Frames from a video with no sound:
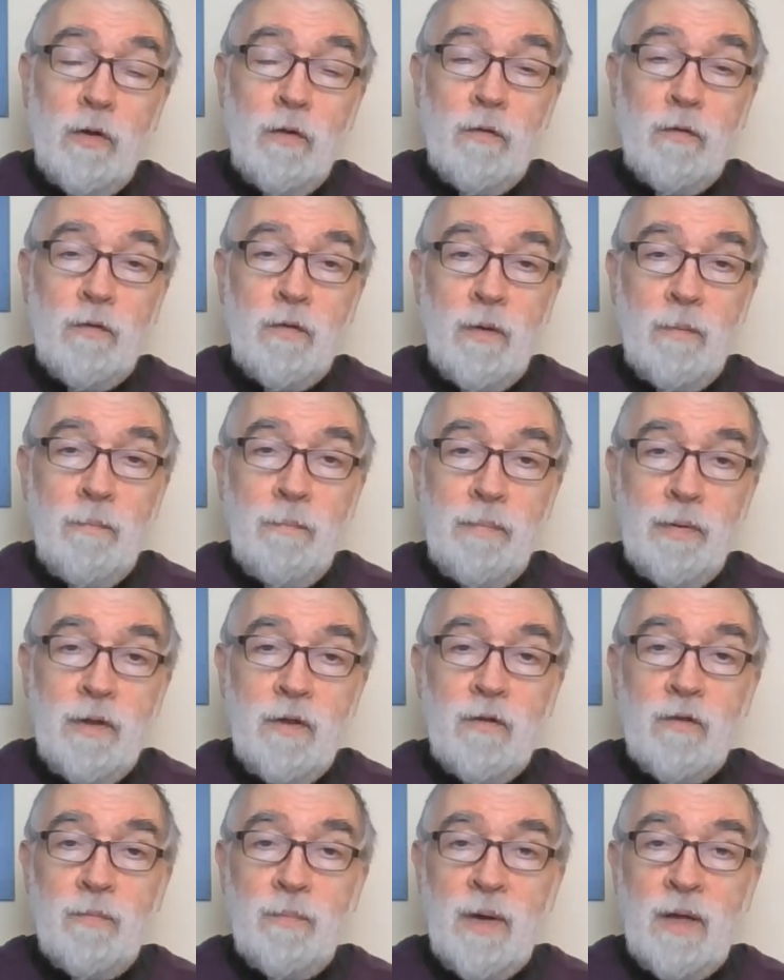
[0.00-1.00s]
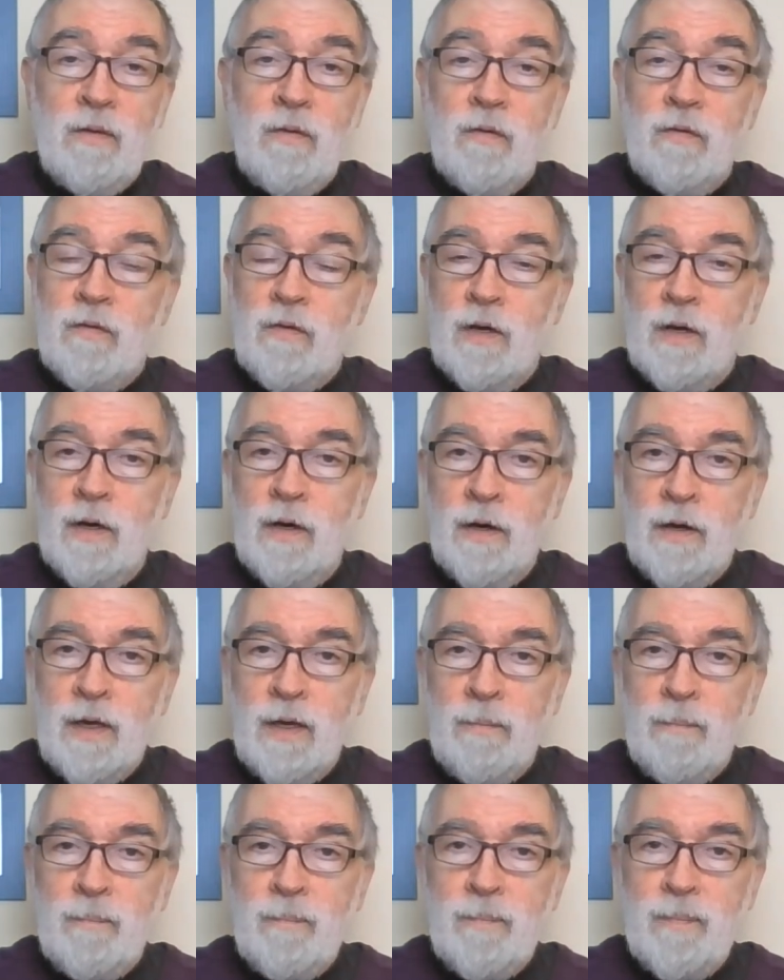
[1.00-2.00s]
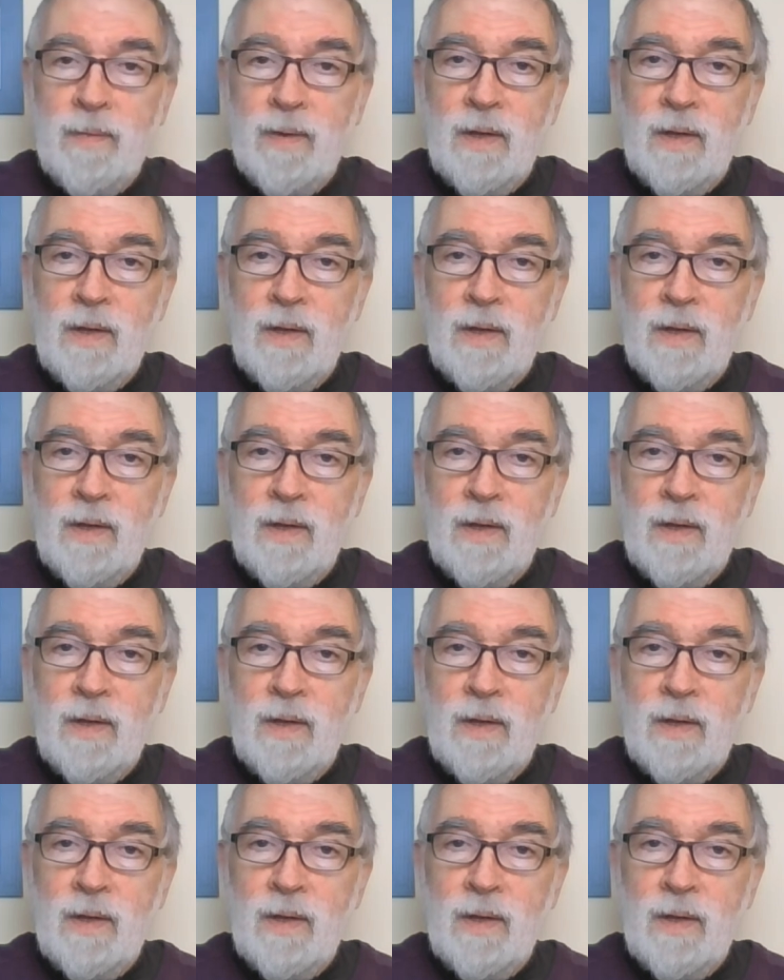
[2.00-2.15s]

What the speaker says: who simply spends time